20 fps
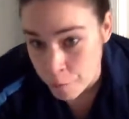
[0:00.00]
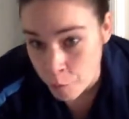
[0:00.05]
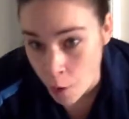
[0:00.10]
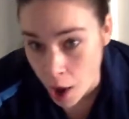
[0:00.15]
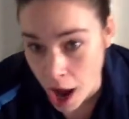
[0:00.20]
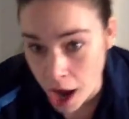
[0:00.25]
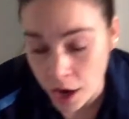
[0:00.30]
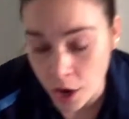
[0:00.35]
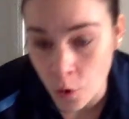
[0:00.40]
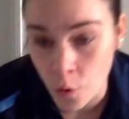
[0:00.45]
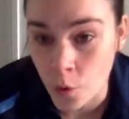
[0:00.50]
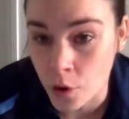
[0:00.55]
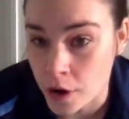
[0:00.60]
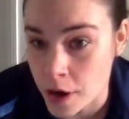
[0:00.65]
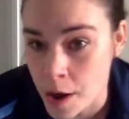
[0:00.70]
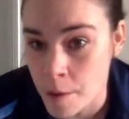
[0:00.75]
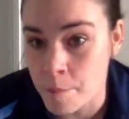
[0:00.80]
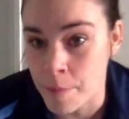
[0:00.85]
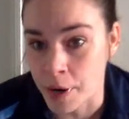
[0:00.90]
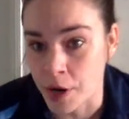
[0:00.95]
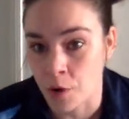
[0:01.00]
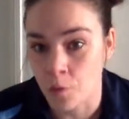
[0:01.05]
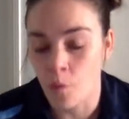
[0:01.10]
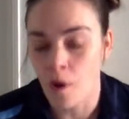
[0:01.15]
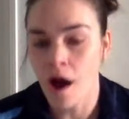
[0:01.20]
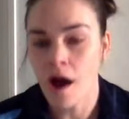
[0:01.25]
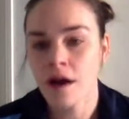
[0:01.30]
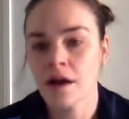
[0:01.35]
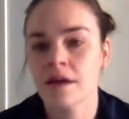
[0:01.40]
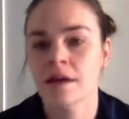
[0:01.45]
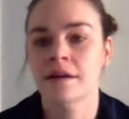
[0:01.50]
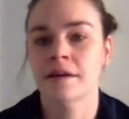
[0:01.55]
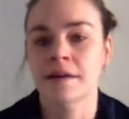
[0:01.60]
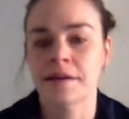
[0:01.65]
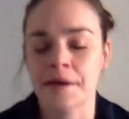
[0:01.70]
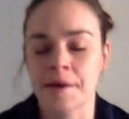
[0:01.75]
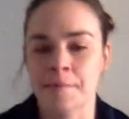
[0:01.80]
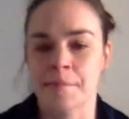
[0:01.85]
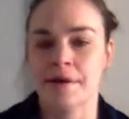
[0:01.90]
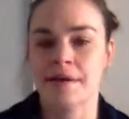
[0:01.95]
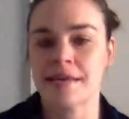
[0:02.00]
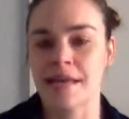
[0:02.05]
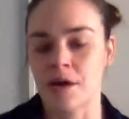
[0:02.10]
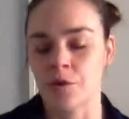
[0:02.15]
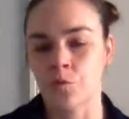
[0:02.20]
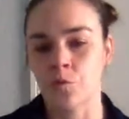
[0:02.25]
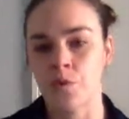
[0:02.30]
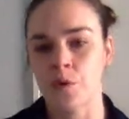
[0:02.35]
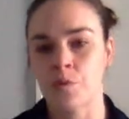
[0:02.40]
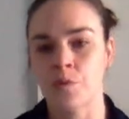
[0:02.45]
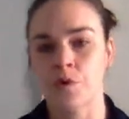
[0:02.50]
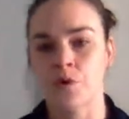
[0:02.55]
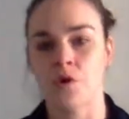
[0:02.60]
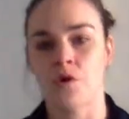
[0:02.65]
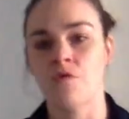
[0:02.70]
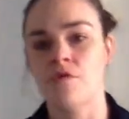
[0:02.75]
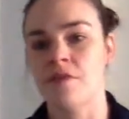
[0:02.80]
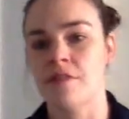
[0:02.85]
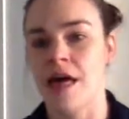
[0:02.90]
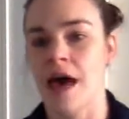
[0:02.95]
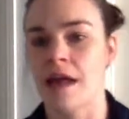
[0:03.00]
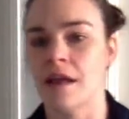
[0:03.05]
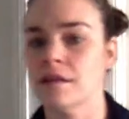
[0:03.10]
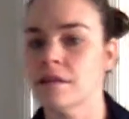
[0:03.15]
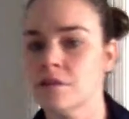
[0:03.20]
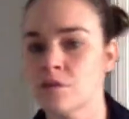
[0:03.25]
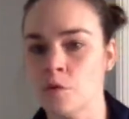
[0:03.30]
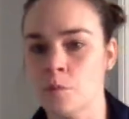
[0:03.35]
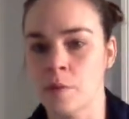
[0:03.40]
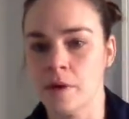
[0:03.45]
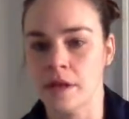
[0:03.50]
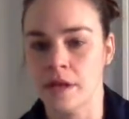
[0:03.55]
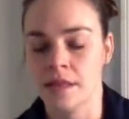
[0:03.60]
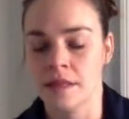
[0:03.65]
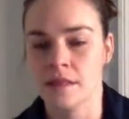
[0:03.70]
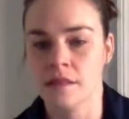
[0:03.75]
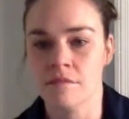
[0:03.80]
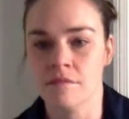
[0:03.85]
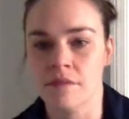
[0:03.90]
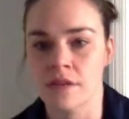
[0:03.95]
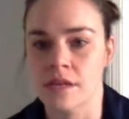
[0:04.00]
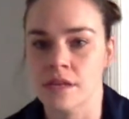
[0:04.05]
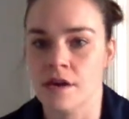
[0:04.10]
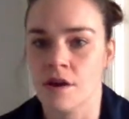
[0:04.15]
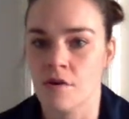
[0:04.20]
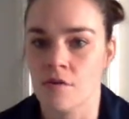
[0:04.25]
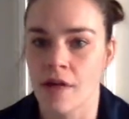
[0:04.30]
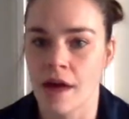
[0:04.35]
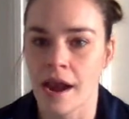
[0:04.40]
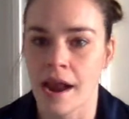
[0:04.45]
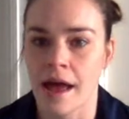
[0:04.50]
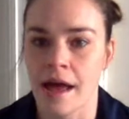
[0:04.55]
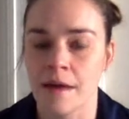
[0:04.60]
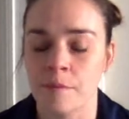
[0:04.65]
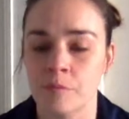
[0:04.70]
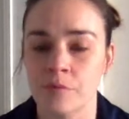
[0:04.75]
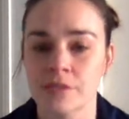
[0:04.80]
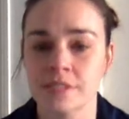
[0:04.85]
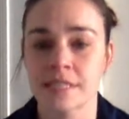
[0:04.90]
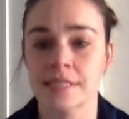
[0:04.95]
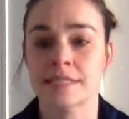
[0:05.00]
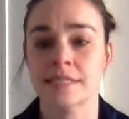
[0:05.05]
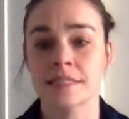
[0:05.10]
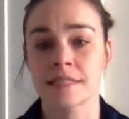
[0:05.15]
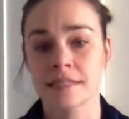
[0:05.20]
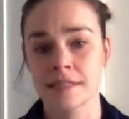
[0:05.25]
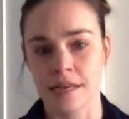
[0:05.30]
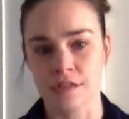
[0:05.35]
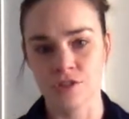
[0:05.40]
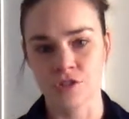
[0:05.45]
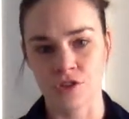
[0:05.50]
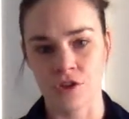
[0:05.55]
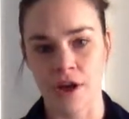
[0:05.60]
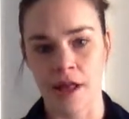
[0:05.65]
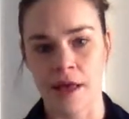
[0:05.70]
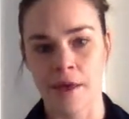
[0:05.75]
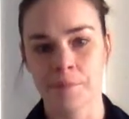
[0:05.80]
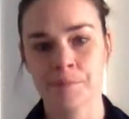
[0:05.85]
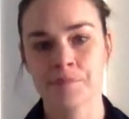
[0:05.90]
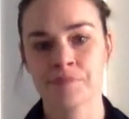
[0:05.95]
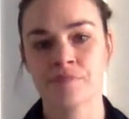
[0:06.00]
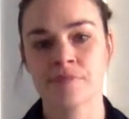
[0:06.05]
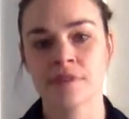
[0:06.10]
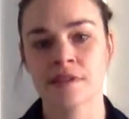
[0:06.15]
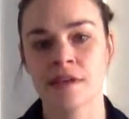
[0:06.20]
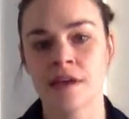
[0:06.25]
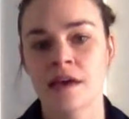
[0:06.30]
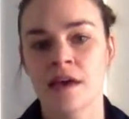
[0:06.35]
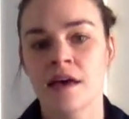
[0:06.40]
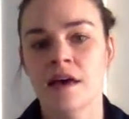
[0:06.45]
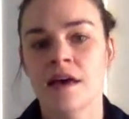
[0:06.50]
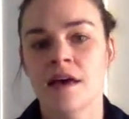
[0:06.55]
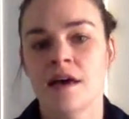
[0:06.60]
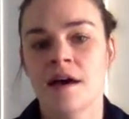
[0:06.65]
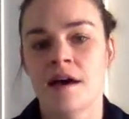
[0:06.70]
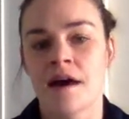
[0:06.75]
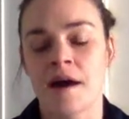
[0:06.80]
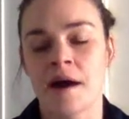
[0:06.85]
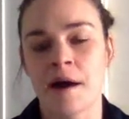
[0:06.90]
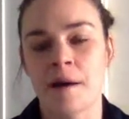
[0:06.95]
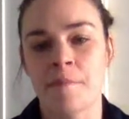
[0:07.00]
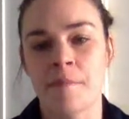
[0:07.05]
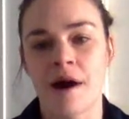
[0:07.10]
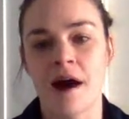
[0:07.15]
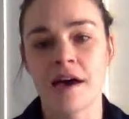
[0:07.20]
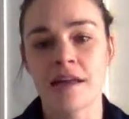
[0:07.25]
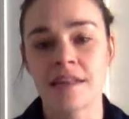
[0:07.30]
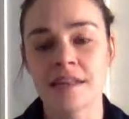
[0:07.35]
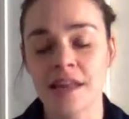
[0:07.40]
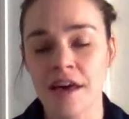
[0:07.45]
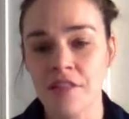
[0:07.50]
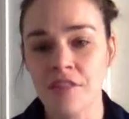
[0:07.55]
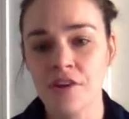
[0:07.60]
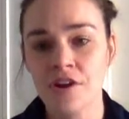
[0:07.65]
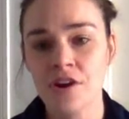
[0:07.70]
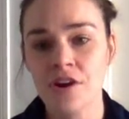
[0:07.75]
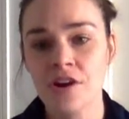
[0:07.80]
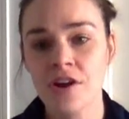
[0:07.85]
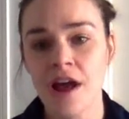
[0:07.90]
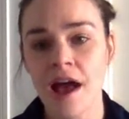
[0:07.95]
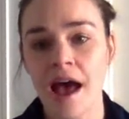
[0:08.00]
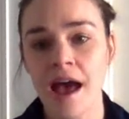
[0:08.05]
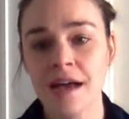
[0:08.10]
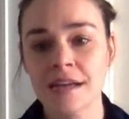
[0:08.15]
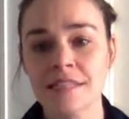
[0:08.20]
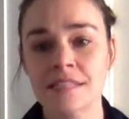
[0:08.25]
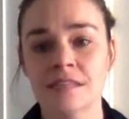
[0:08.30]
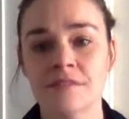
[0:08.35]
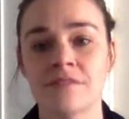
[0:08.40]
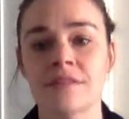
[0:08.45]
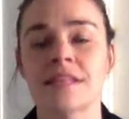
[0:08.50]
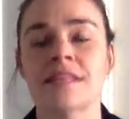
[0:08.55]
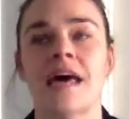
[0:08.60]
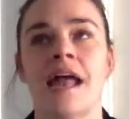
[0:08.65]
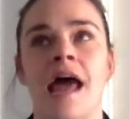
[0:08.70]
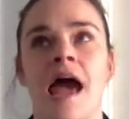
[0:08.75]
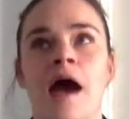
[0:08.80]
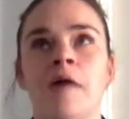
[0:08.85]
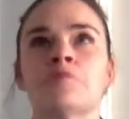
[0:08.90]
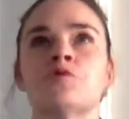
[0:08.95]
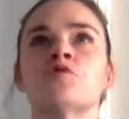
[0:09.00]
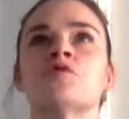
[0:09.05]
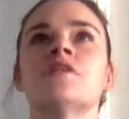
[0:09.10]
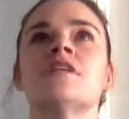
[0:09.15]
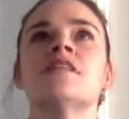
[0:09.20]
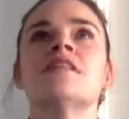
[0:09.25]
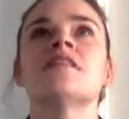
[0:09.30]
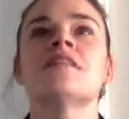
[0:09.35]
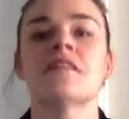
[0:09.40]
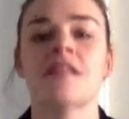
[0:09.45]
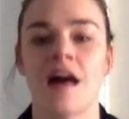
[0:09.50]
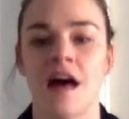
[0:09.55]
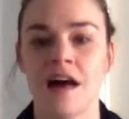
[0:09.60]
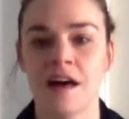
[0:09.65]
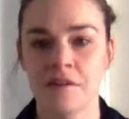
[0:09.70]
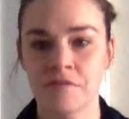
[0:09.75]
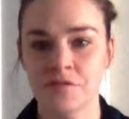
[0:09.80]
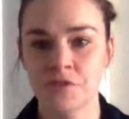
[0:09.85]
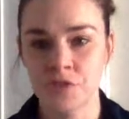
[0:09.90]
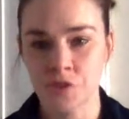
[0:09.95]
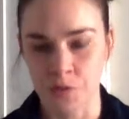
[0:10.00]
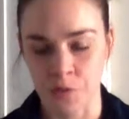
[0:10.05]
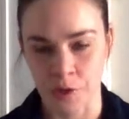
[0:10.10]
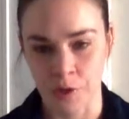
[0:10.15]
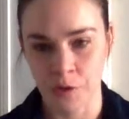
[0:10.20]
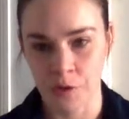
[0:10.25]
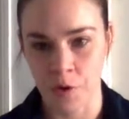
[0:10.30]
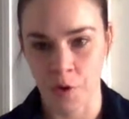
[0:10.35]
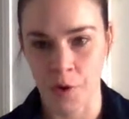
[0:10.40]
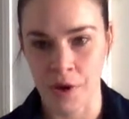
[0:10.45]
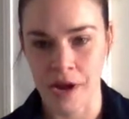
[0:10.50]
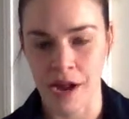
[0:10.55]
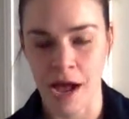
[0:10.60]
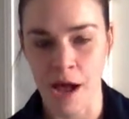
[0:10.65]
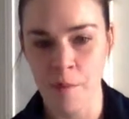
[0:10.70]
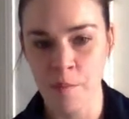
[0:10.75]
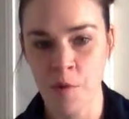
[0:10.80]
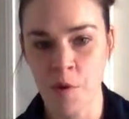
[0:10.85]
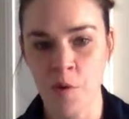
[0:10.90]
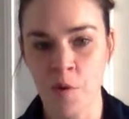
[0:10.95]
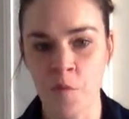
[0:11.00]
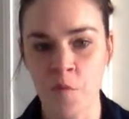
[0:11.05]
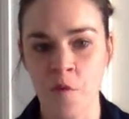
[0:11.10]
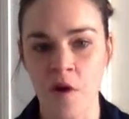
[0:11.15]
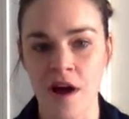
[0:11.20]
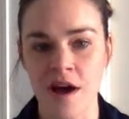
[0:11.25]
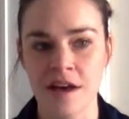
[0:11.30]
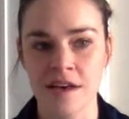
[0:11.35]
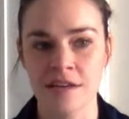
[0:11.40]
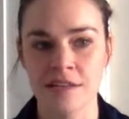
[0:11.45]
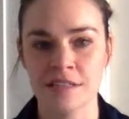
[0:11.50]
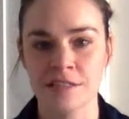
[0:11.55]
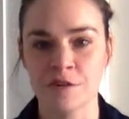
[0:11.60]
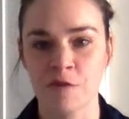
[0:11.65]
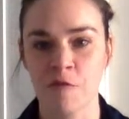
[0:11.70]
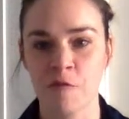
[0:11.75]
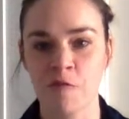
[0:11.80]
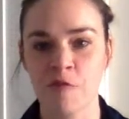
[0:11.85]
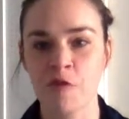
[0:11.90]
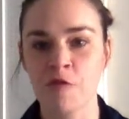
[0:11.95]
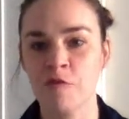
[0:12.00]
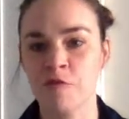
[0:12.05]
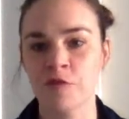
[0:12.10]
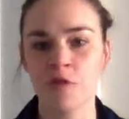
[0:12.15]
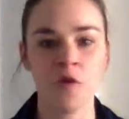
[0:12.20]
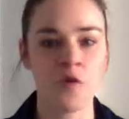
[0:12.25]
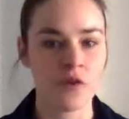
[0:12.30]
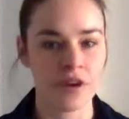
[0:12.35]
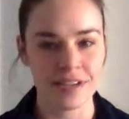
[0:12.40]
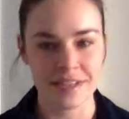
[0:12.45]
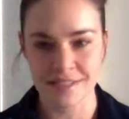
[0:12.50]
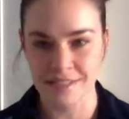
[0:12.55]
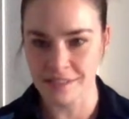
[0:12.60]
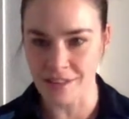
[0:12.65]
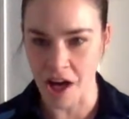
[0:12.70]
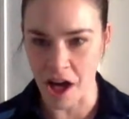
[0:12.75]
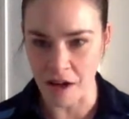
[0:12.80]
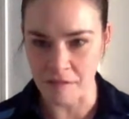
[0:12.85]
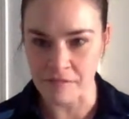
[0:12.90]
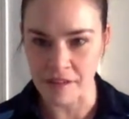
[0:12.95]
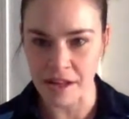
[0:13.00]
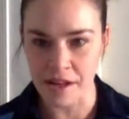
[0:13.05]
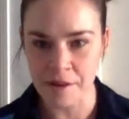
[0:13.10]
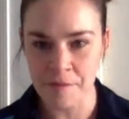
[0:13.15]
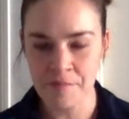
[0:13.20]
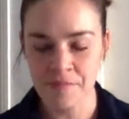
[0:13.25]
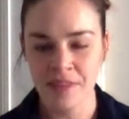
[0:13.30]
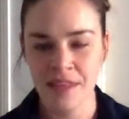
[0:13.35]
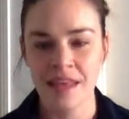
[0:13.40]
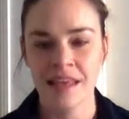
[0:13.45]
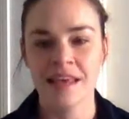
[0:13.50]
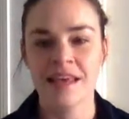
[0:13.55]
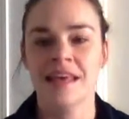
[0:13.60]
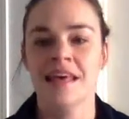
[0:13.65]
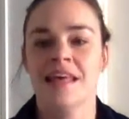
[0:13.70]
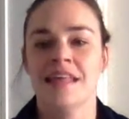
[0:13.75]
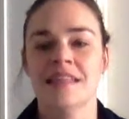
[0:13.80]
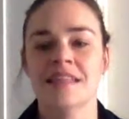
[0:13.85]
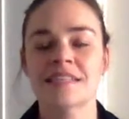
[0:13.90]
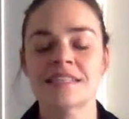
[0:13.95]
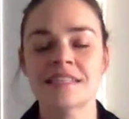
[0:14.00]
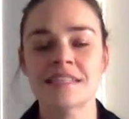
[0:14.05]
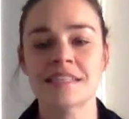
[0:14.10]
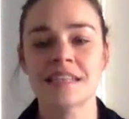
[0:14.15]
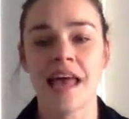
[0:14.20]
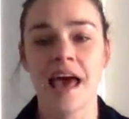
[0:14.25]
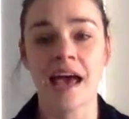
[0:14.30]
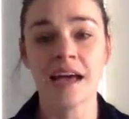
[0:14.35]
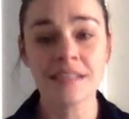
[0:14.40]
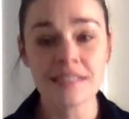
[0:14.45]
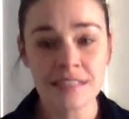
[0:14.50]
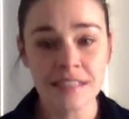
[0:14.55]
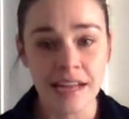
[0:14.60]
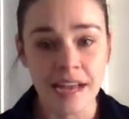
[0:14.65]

walk or a bear walk. Again, we went over that a little bit in the video that I presented yesterday. Another activity that I absolutely loved doing growing up was The Floor is Lava. This is an excellent